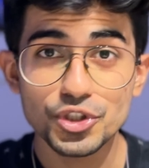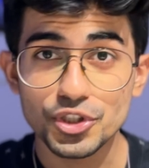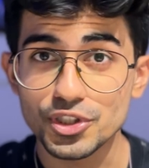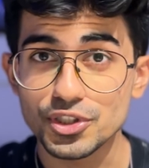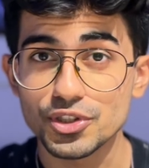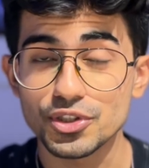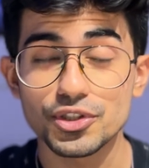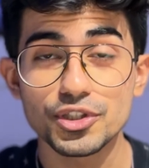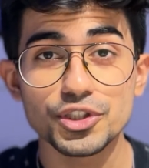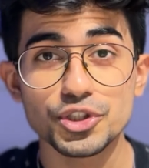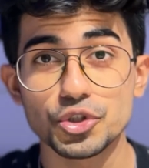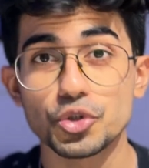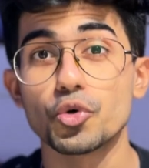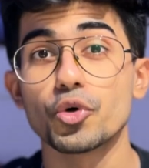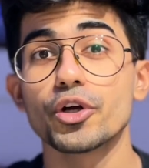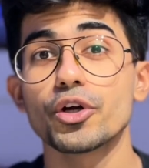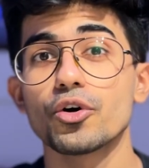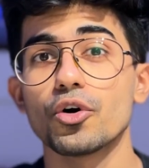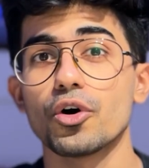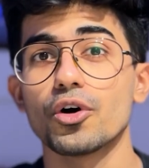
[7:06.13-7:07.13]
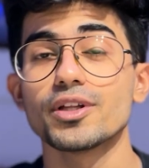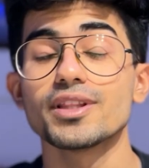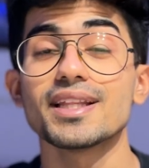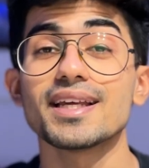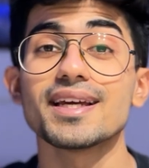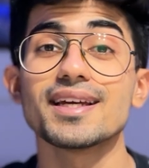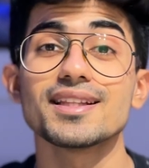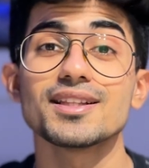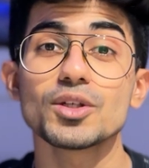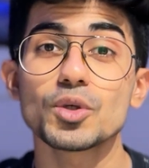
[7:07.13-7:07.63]
research going on
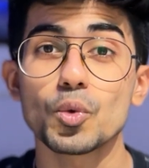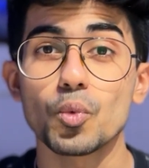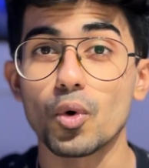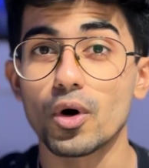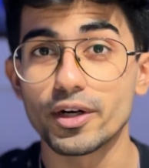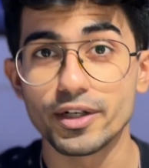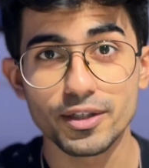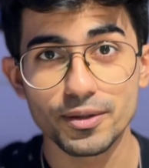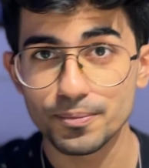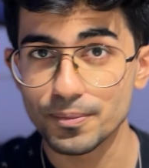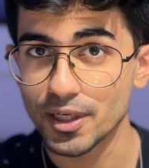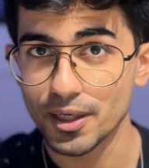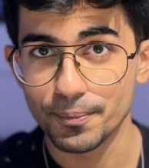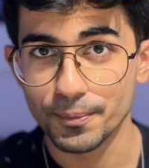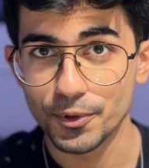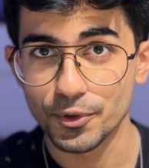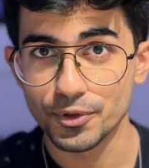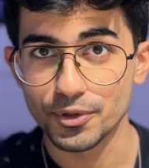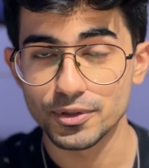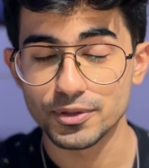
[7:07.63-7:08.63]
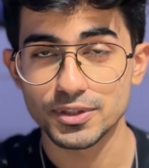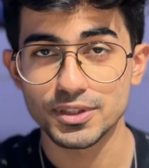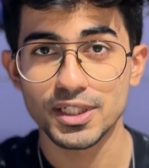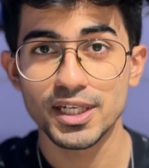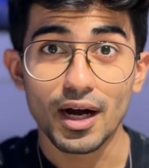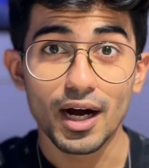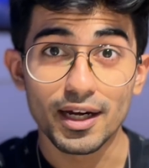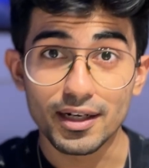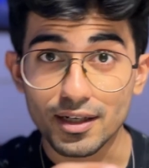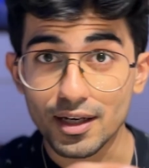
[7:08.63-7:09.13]
in quantum computers.
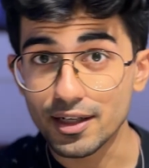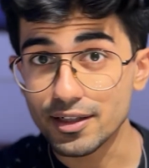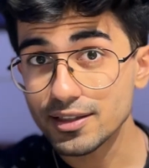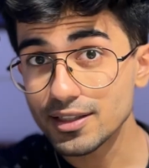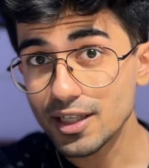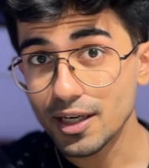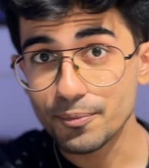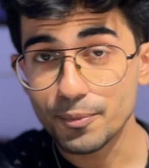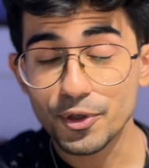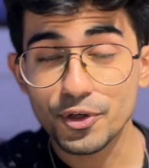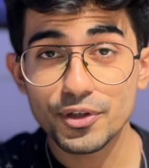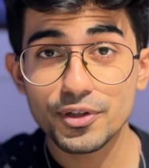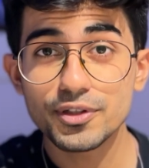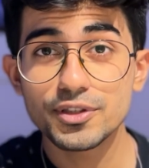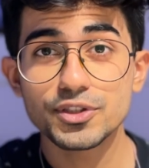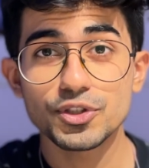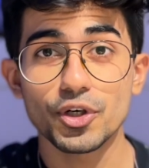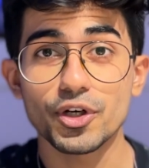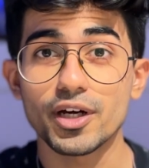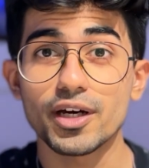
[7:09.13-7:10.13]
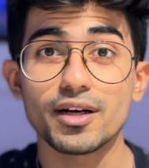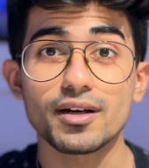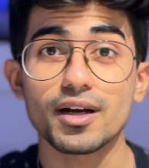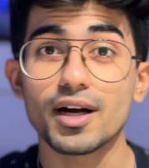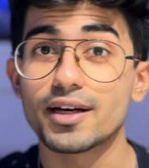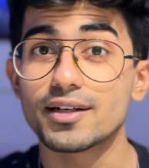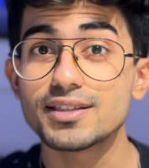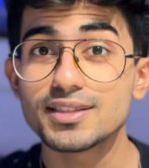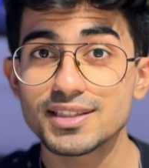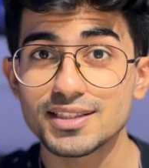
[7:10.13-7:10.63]
Our current computers or our
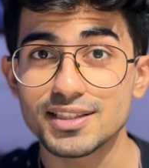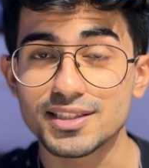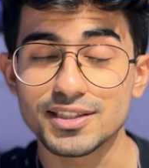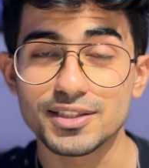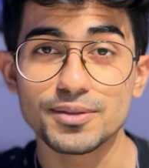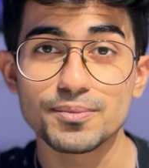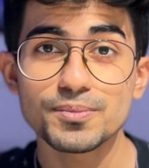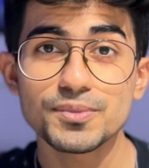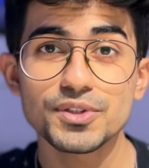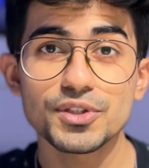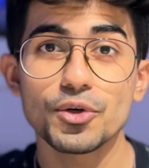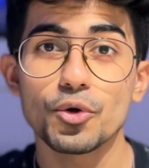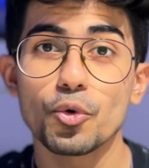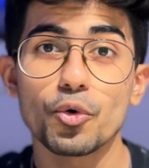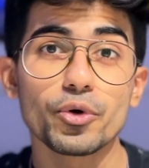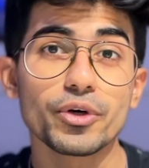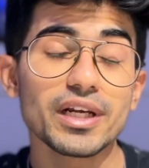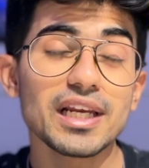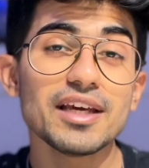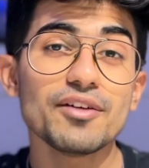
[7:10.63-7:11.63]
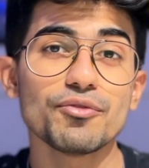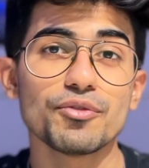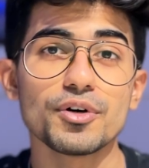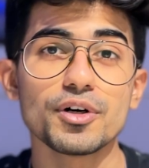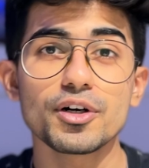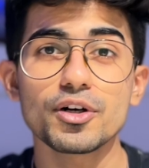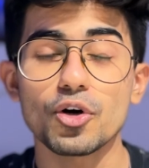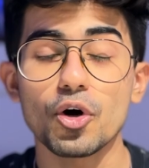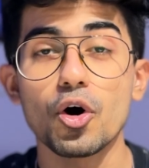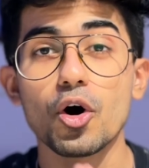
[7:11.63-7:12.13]
current systems only
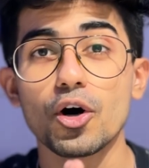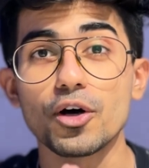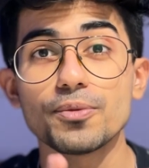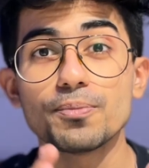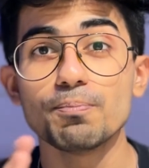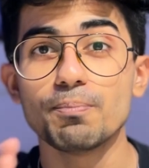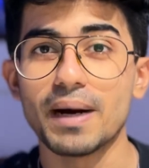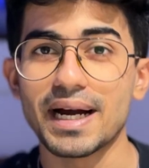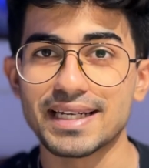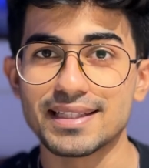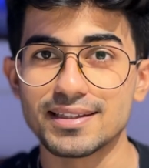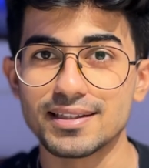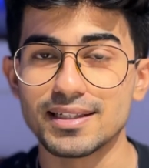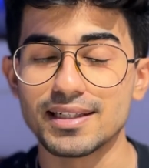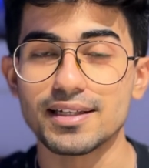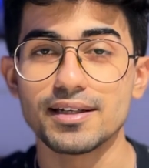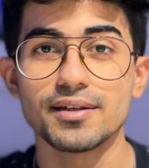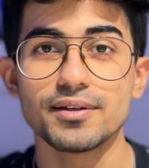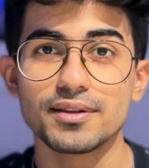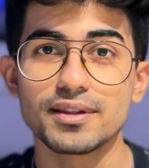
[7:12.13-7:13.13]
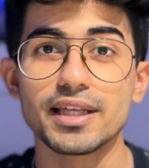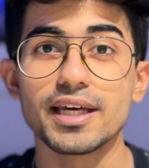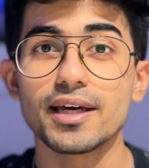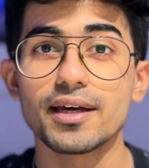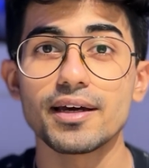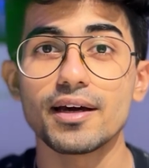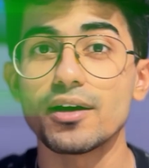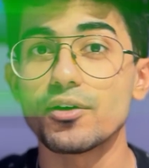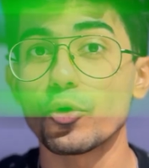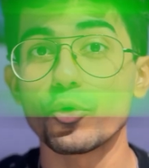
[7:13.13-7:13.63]
work on binary.
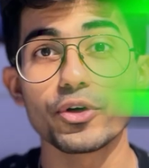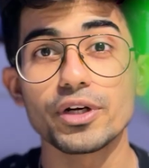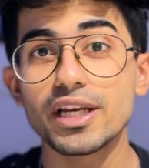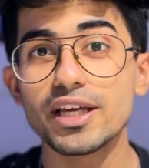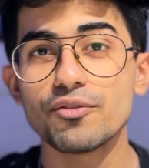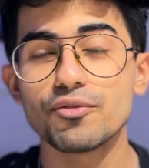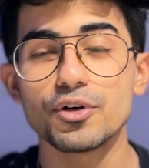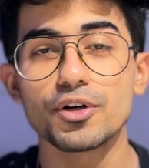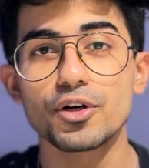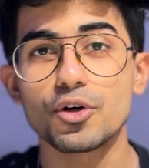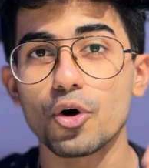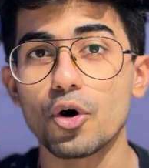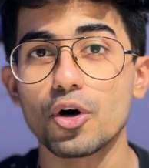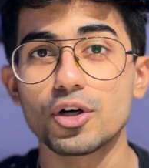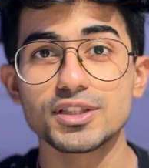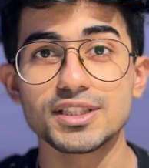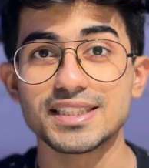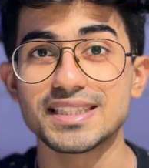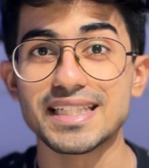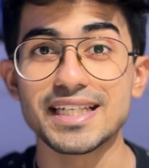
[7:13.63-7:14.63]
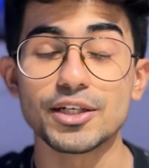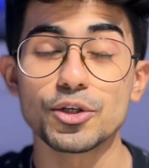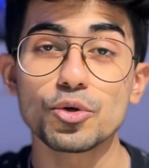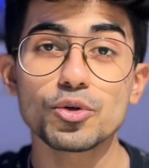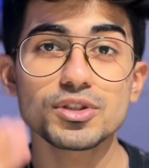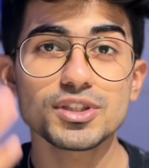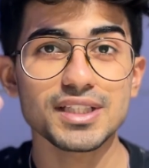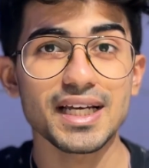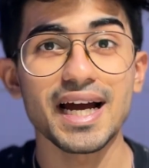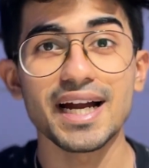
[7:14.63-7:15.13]
They only work on
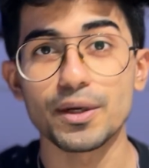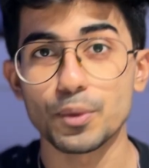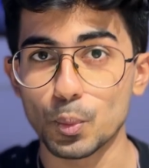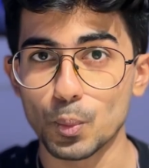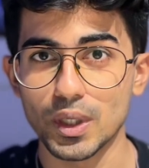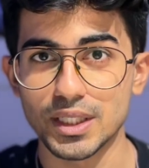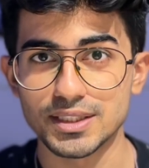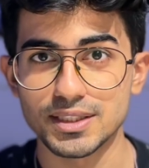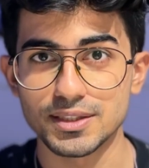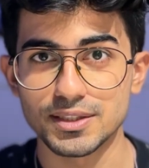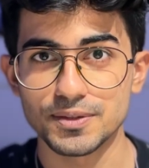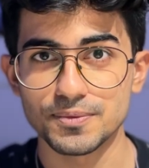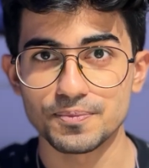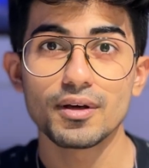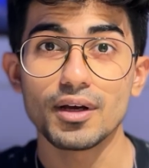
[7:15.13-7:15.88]
zeros and ones.